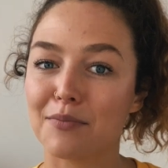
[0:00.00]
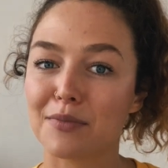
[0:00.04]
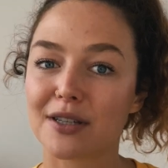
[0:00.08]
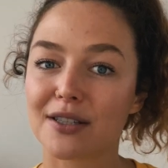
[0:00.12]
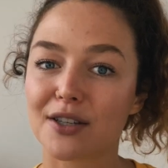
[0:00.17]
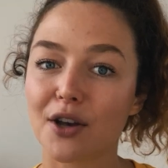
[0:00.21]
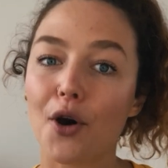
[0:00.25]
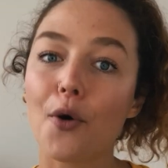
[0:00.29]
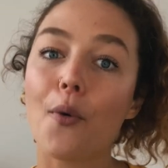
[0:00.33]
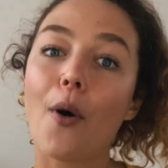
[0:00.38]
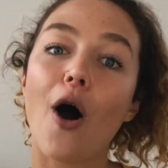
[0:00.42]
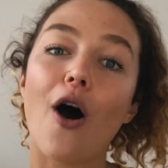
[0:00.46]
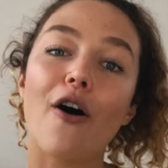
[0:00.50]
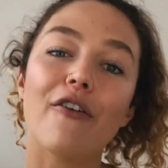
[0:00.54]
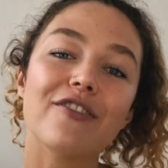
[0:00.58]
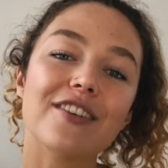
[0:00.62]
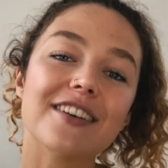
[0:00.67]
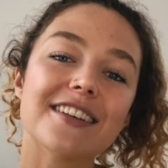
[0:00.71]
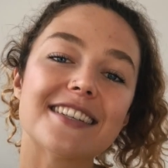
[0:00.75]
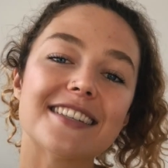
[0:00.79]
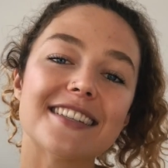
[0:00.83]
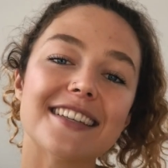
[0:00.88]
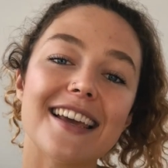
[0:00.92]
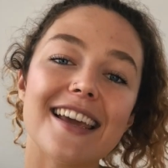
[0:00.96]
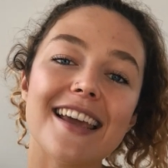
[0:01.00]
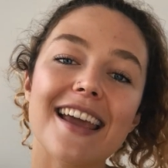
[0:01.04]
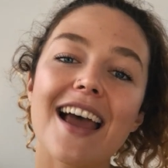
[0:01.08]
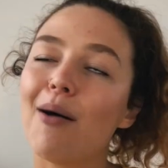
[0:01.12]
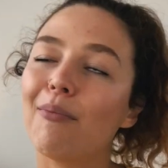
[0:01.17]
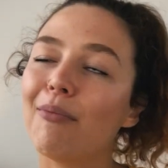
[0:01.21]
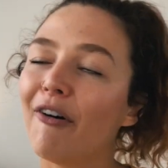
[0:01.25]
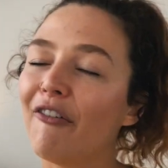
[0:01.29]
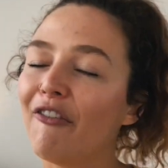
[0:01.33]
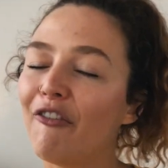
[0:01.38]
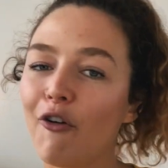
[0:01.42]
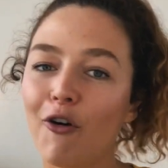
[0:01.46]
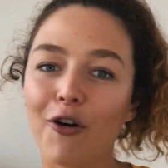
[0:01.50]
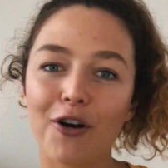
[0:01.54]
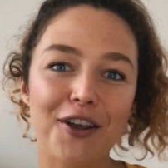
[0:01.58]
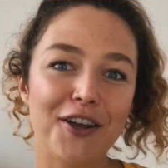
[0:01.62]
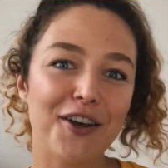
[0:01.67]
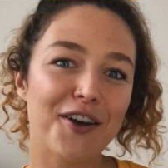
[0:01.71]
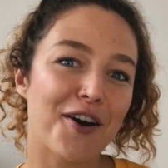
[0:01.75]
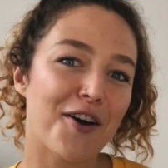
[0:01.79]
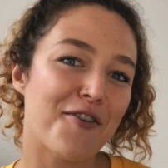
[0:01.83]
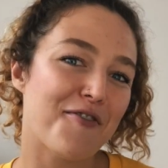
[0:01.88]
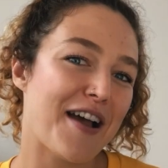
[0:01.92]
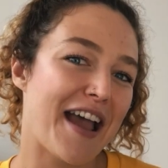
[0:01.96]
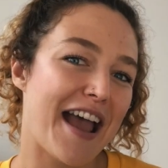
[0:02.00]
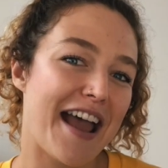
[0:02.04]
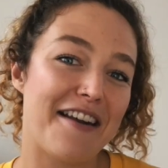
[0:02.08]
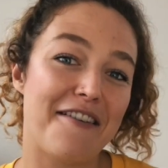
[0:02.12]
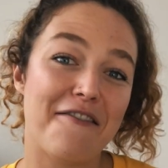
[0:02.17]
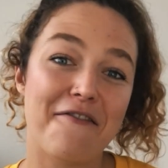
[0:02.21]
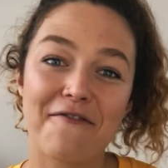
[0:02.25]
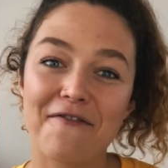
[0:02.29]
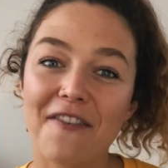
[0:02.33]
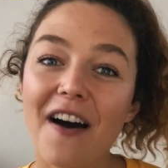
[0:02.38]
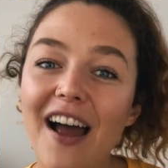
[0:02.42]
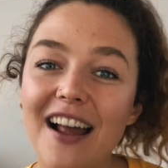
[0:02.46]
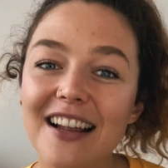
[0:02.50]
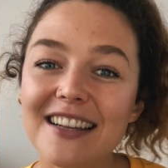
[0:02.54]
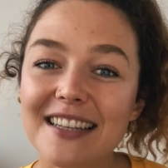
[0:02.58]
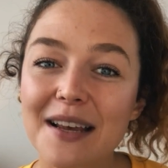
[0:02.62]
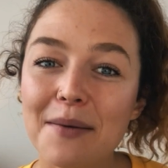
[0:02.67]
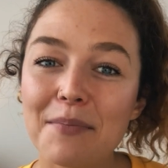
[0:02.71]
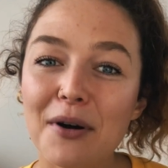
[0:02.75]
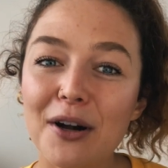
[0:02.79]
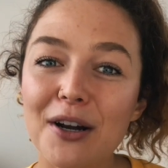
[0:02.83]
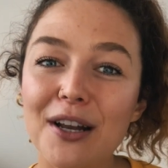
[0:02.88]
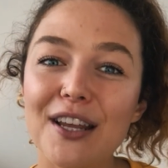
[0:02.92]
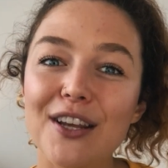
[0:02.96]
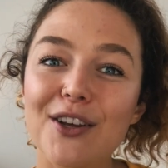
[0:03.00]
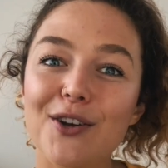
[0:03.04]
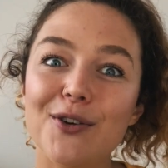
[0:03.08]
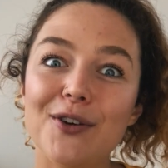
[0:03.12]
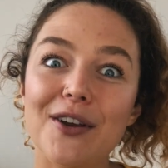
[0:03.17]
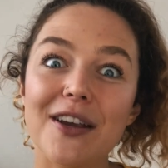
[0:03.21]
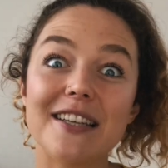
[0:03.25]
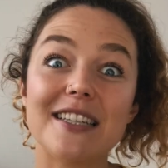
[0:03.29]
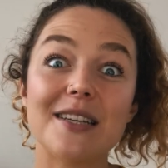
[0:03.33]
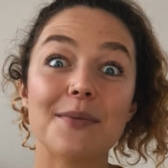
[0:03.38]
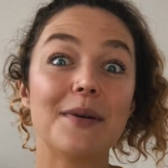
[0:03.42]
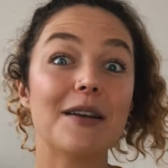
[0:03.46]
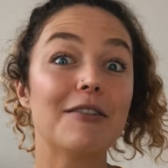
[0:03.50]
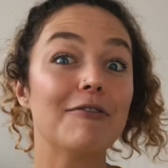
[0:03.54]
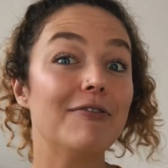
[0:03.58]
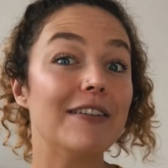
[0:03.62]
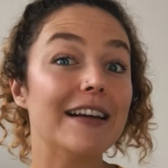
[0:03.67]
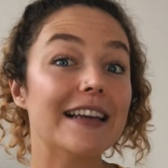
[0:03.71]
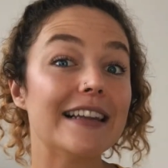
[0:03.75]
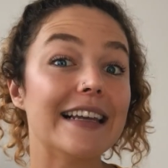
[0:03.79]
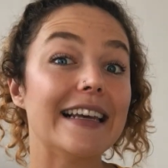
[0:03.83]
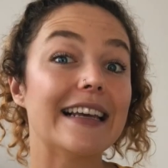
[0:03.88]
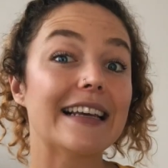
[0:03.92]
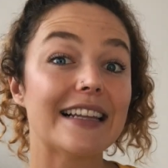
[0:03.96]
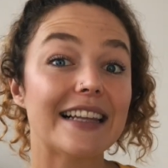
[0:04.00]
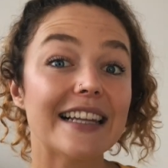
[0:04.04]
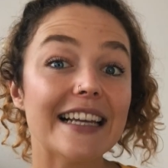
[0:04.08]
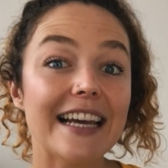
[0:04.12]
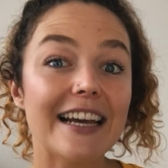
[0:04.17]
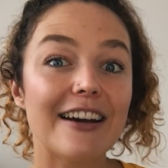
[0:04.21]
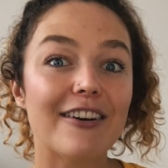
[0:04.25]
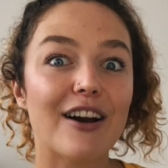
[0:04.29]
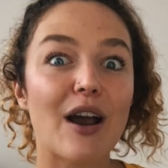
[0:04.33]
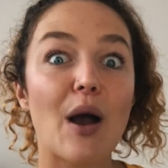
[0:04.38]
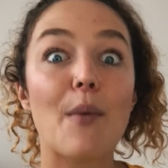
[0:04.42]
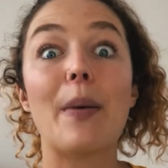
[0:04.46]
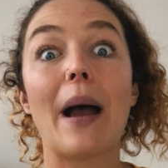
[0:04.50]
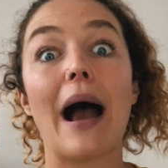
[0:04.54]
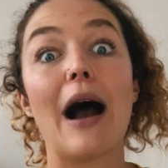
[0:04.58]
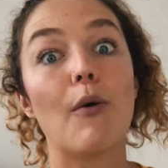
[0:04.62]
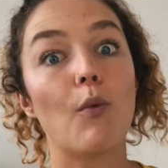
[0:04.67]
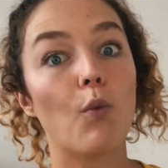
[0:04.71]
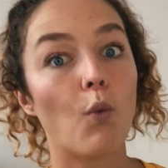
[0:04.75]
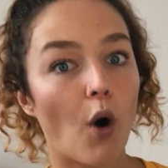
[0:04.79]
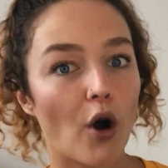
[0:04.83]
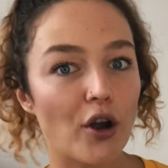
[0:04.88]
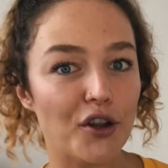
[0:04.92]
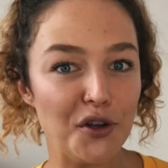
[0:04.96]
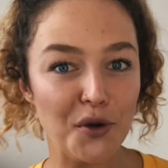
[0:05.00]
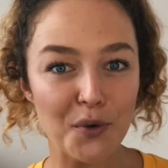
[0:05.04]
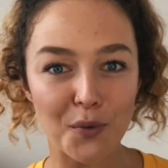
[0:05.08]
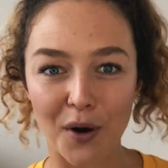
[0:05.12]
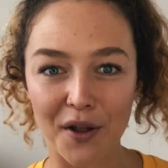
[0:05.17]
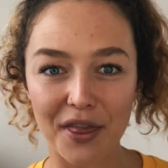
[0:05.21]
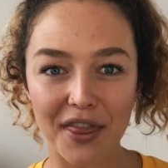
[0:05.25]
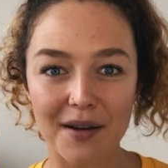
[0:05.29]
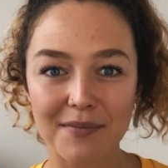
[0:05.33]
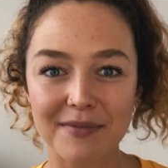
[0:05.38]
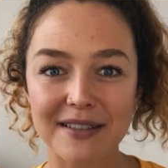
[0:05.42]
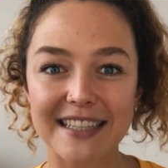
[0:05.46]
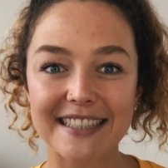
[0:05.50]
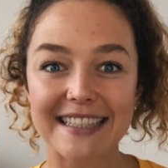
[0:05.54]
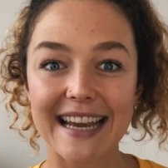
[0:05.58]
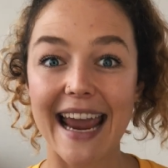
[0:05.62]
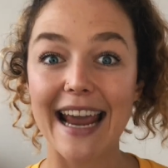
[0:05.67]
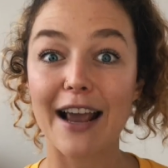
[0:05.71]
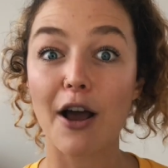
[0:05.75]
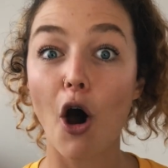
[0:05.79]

So obviously, before you go ahead and find somebody, you need to be really clear about what you want them to take